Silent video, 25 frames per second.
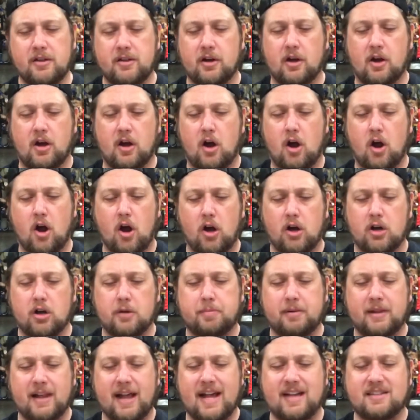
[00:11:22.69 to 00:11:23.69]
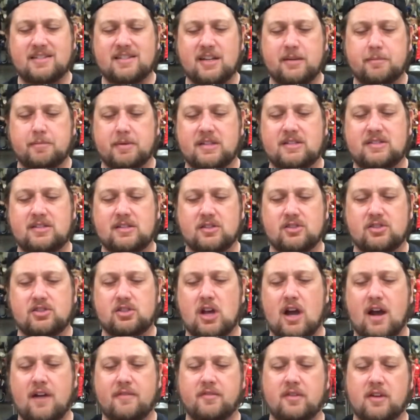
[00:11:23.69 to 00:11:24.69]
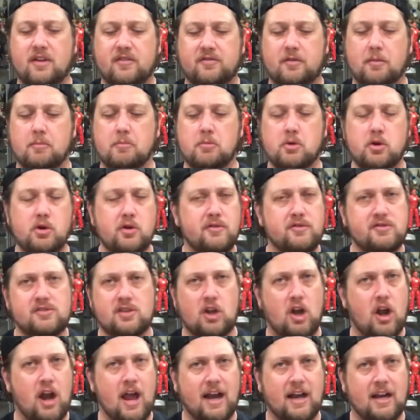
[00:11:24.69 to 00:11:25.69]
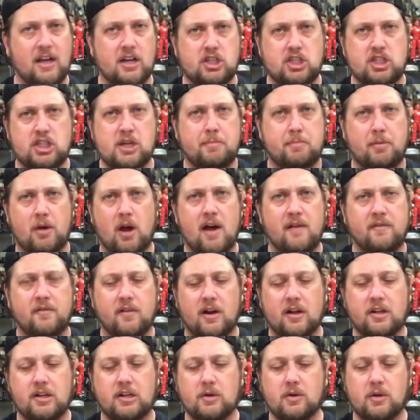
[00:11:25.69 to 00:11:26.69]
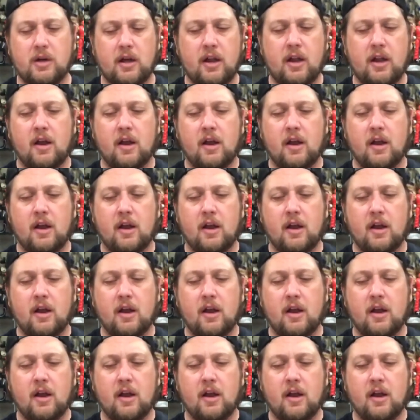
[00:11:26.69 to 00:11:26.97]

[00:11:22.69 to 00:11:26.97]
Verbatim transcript: They're a harder plastic, but still soft enough to move, so they're not going to chip off on you.